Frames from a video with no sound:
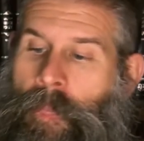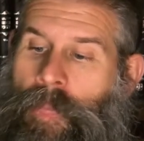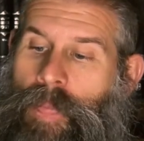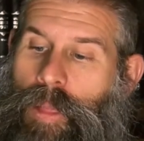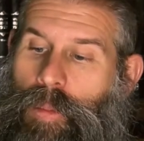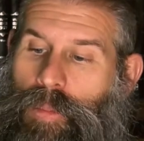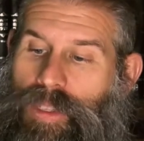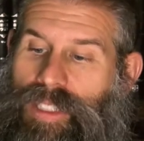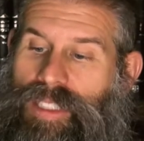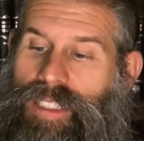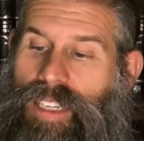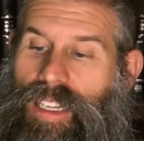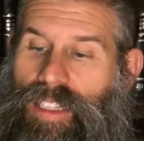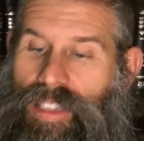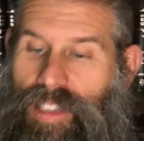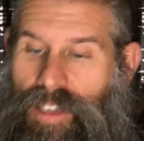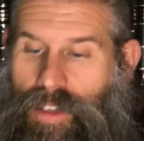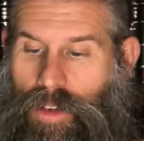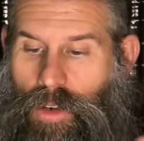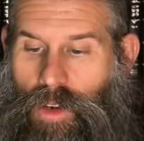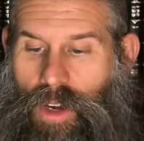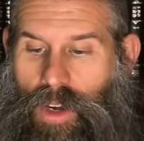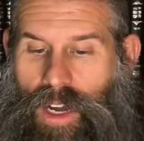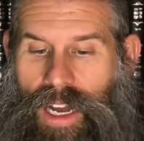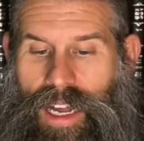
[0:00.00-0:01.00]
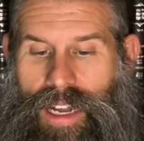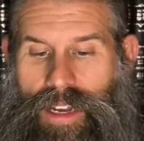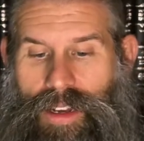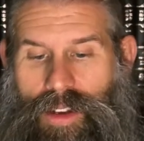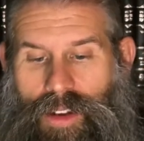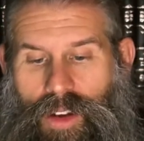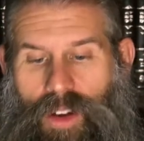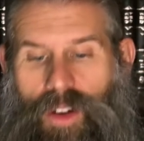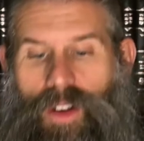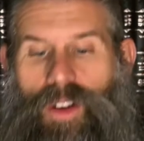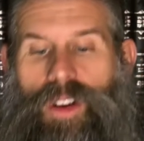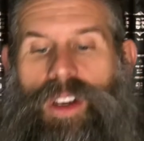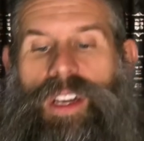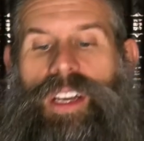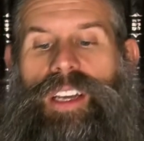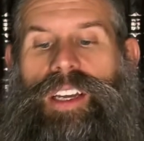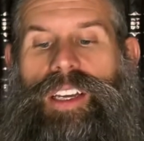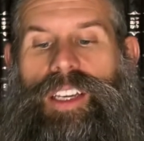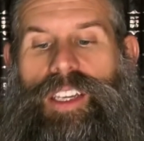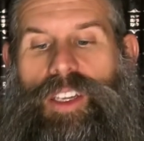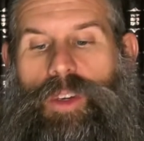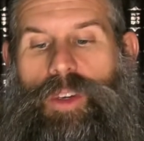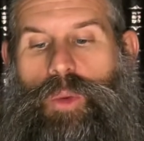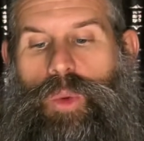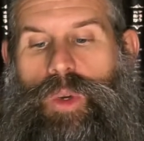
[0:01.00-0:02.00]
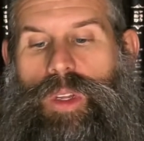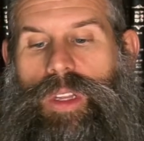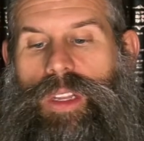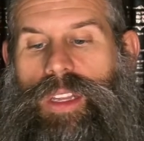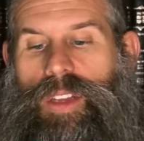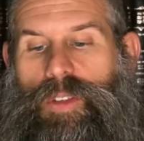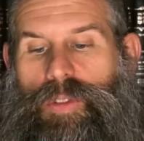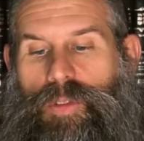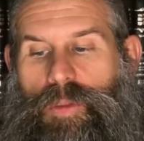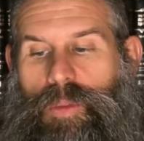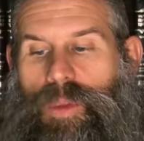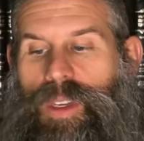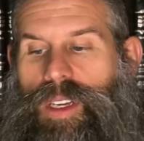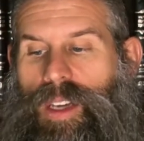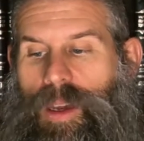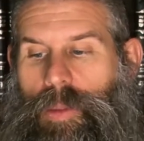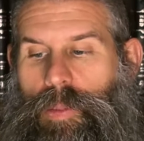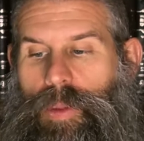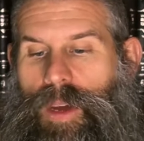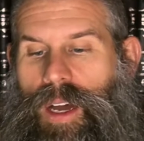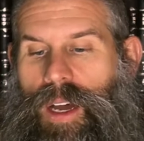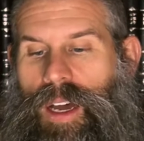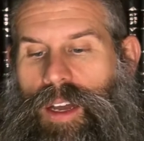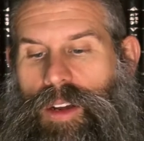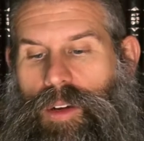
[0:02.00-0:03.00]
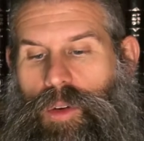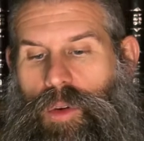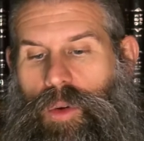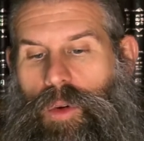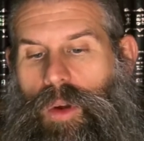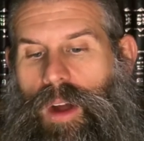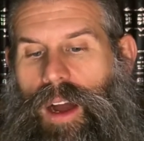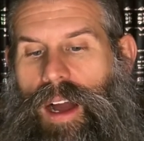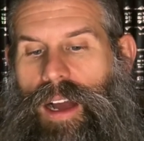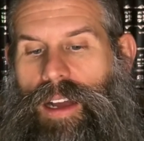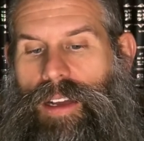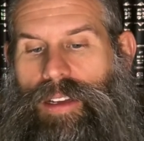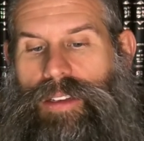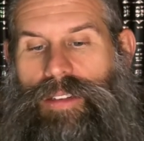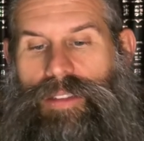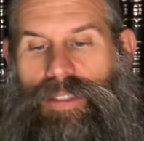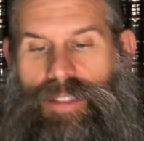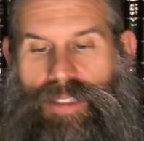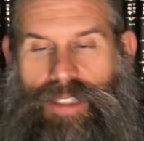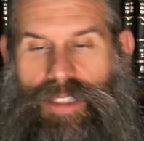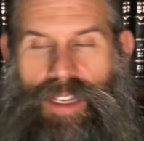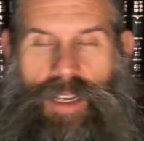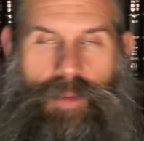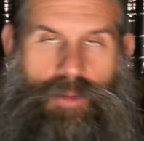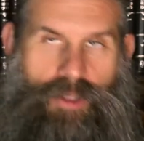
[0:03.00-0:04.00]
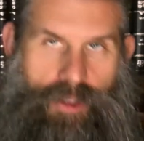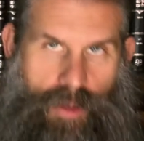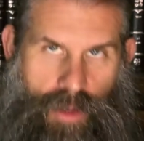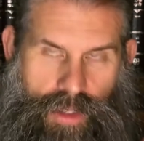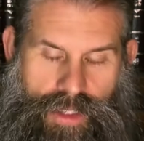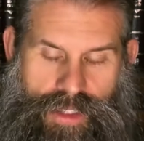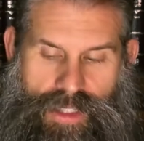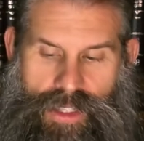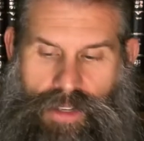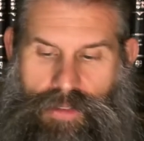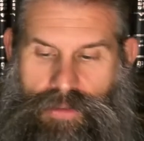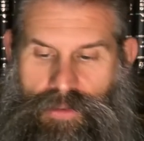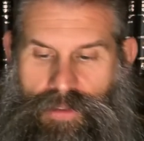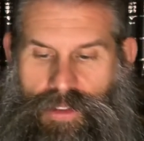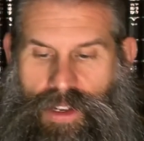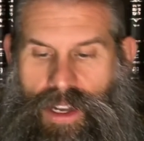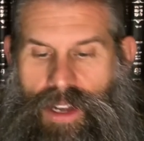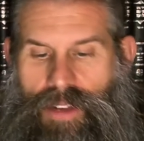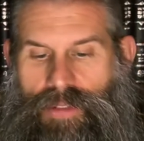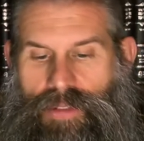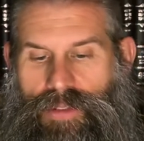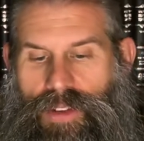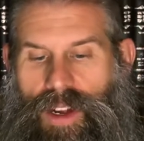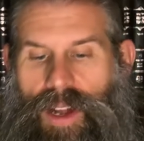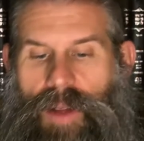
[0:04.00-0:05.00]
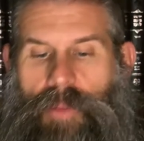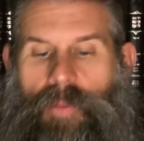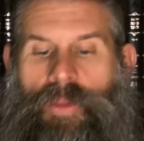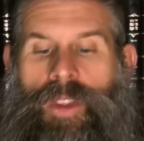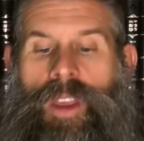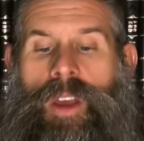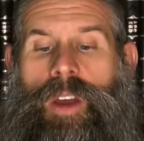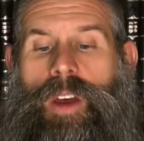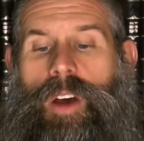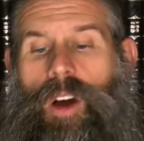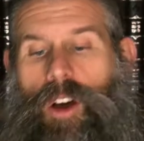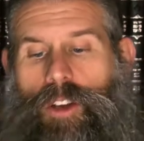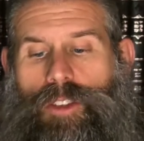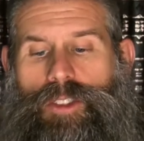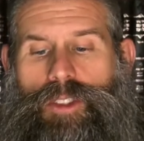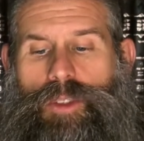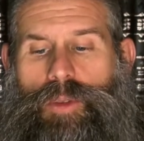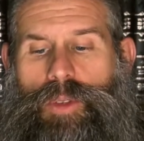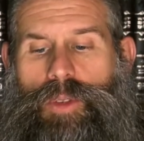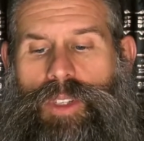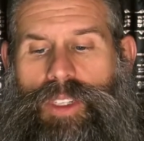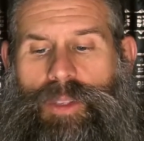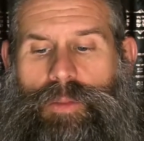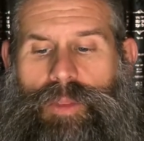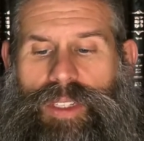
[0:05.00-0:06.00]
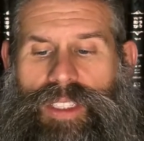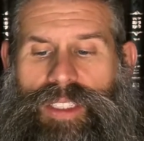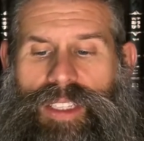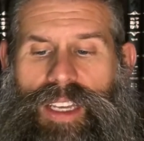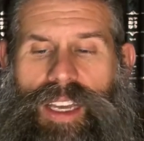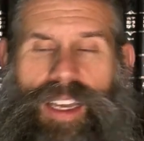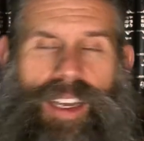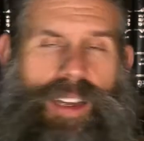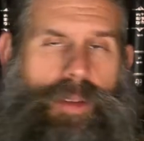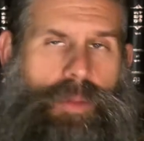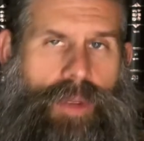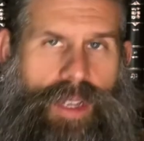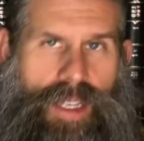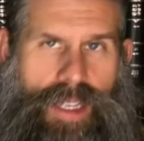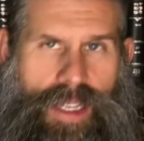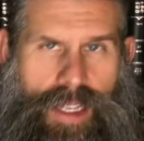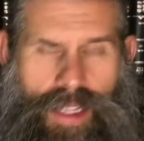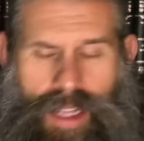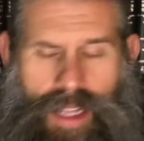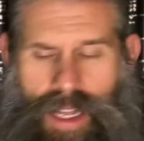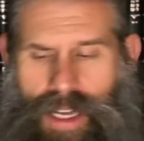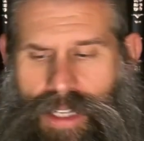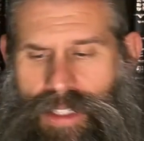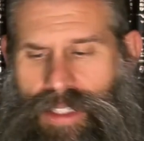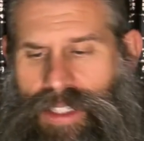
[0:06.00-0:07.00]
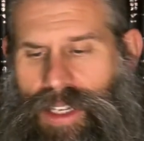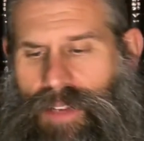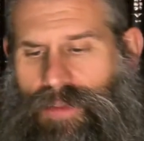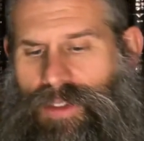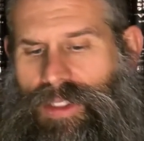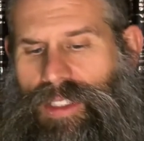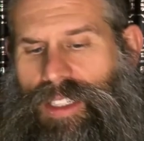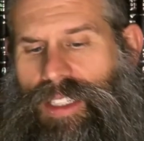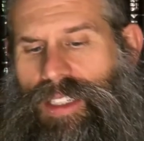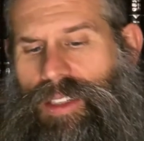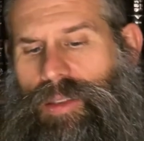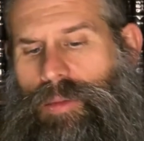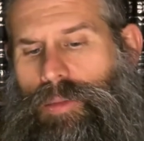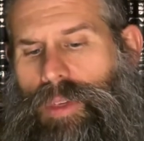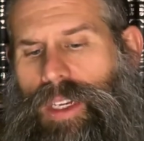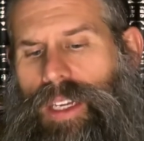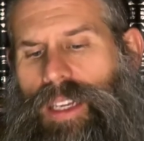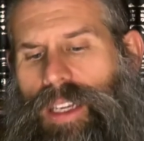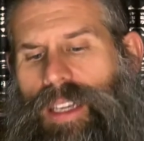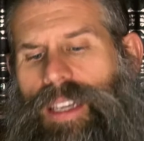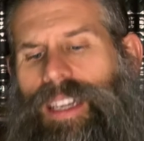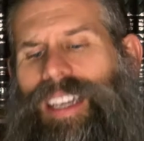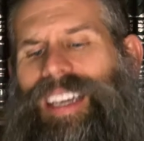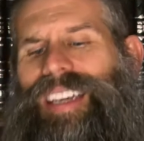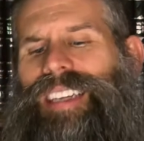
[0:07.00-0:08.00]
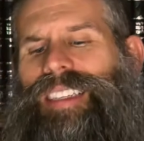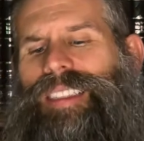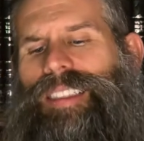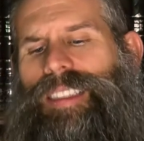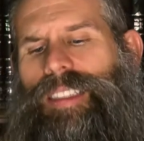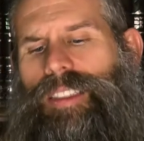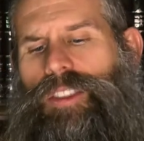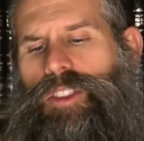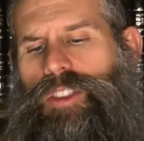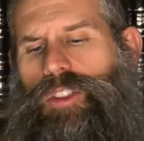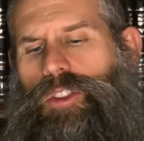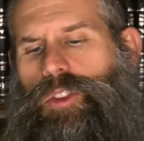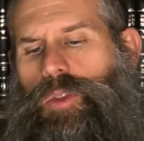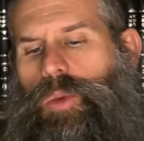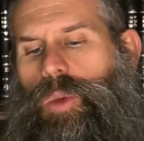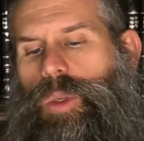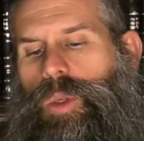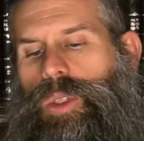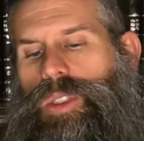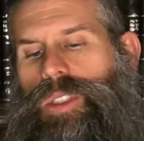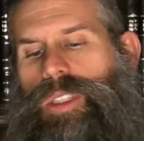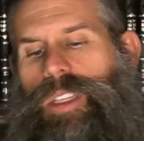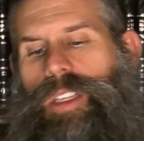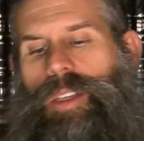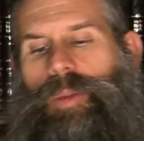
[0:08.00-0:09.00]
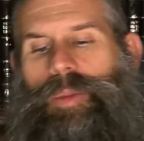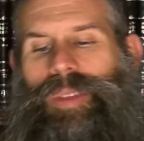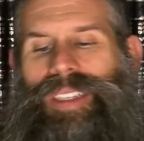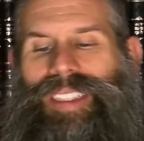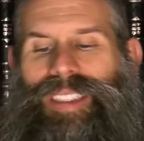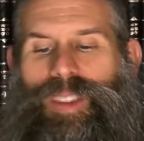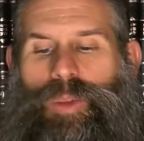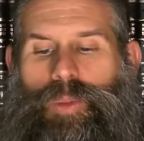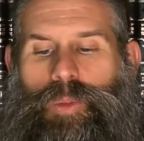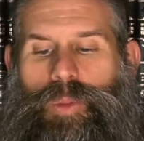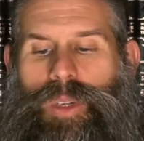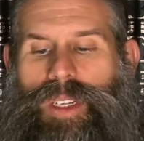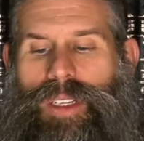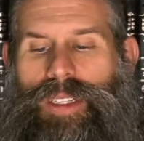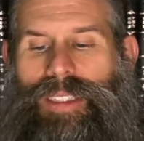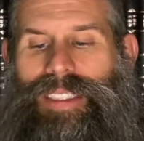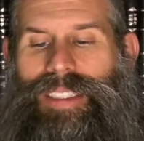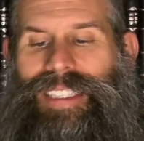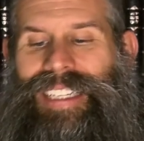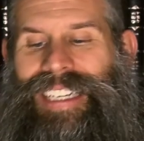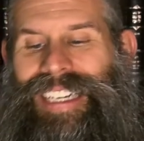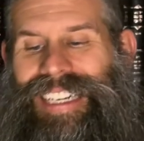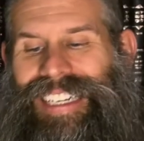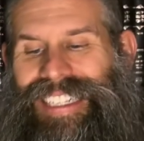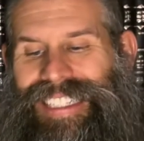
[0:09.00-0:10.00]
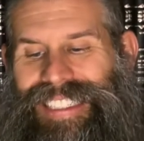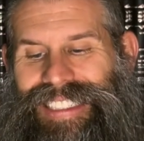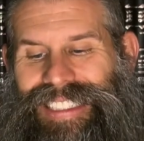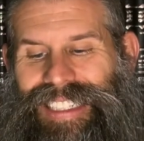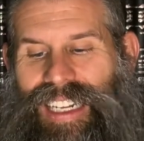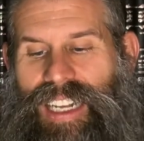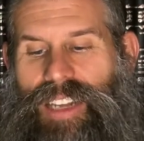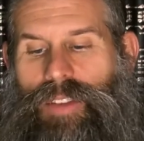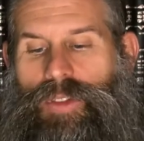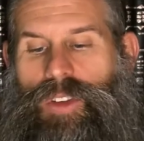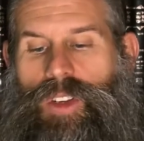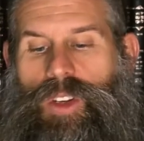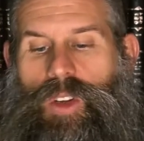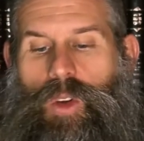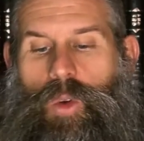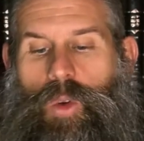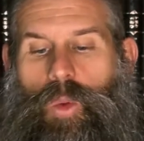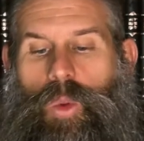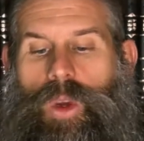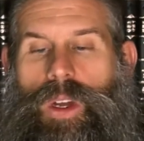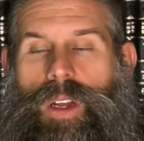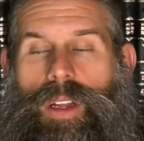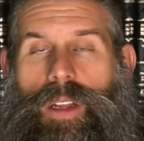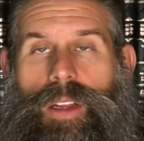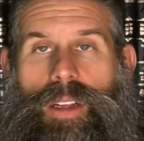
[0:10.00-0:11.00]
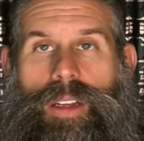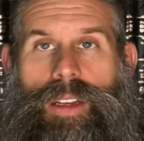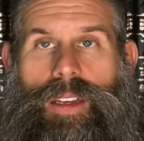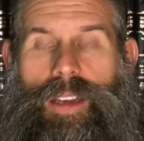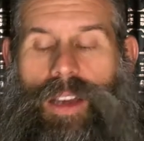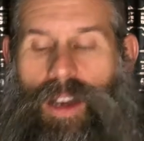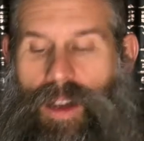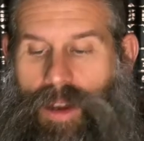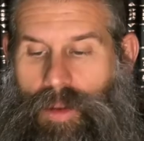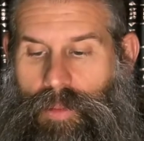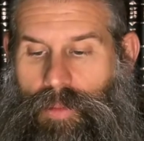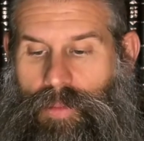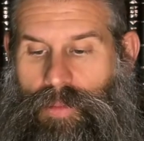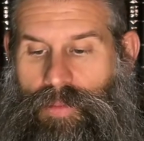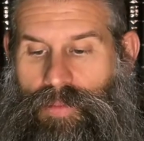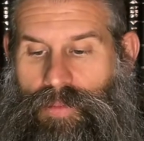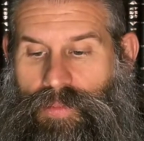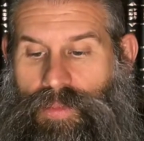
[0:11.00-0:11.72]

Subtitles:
Beseter ohalo, he will lift me up on a rock. Psalms 27:5, right? Also written in Masechet Megillah 17b, since Jerusalem is built, David will come.